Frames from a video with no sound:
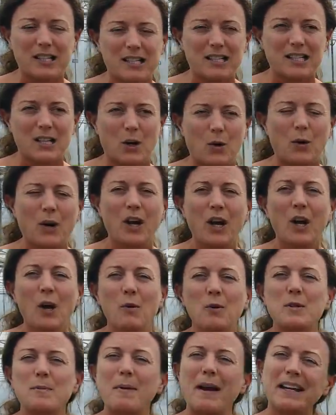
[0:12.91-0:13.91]
So we're
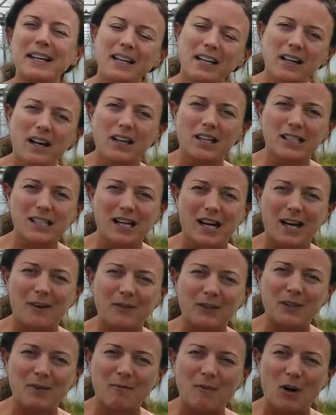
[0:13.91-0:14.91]
spending a lot of time
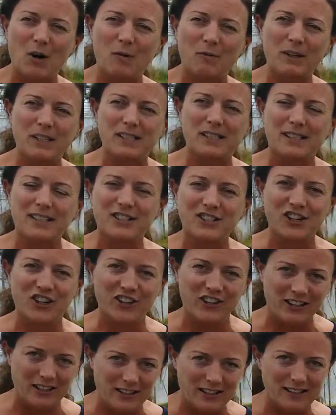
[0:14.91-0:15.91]
at the moment. The
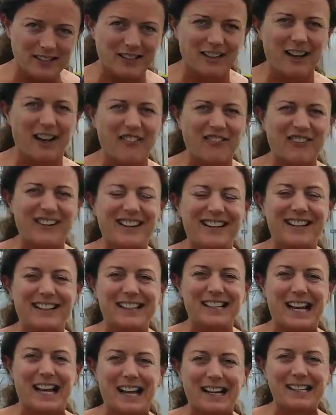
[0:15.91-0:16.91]
tunnels have cleared
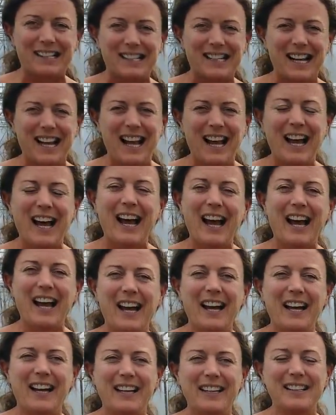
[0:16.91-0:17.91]
out
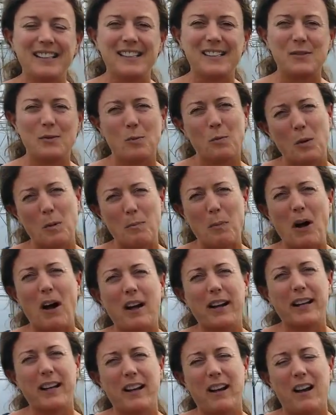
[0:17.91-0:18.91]
and we're
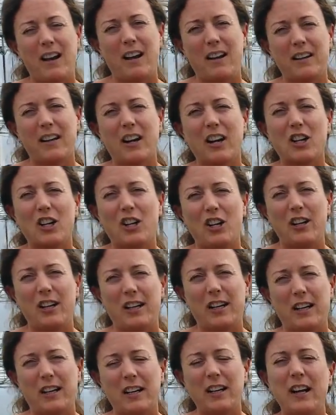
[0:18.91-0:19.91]
potting on our
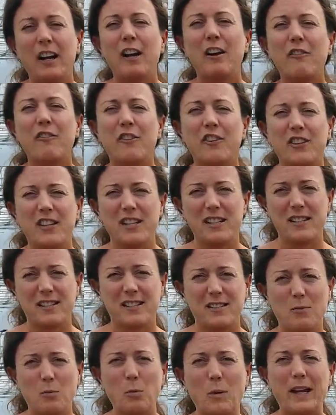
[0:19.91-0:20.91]
colour for this
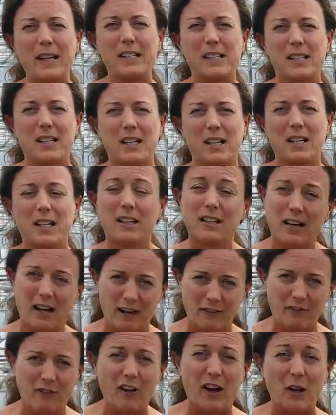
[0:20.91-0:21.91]
winter
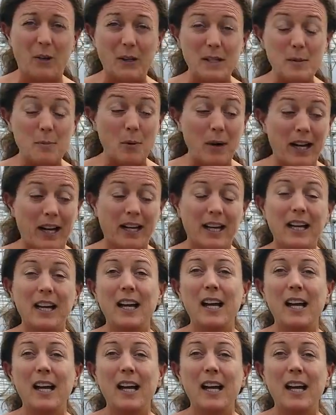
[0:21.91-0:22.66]
and following spring.